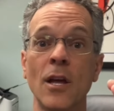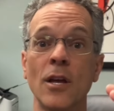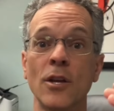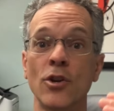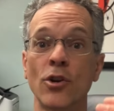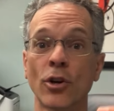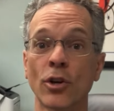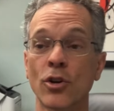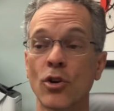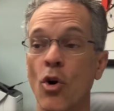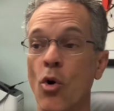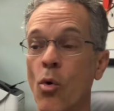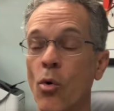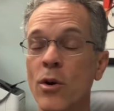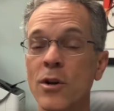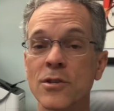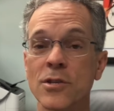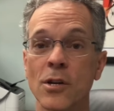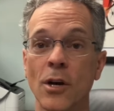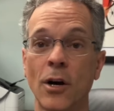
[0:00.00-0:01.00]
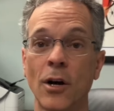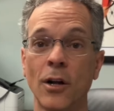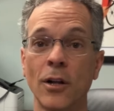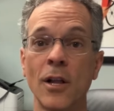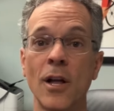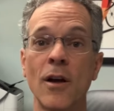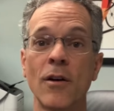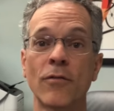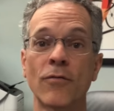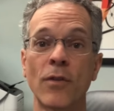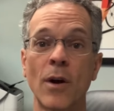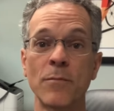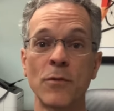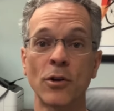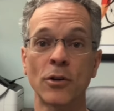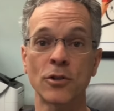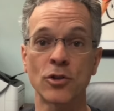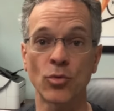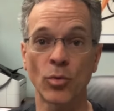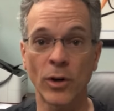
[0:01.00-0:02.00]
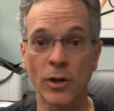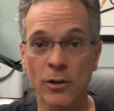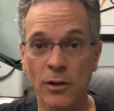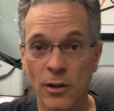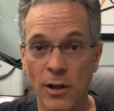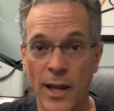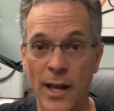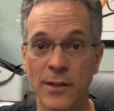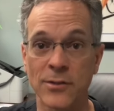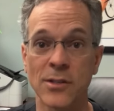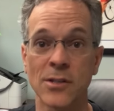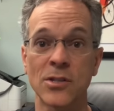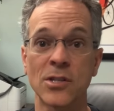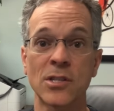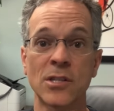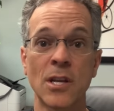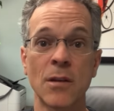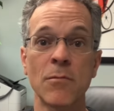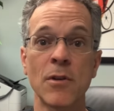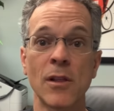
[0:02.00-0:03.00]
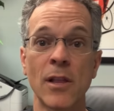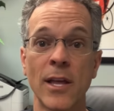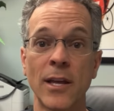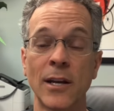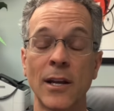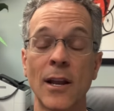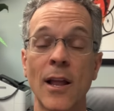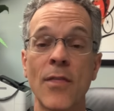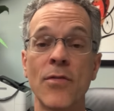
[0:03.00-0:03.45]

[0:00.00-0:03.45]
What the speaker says: Your cortisol from your adrenal glands is stimulated,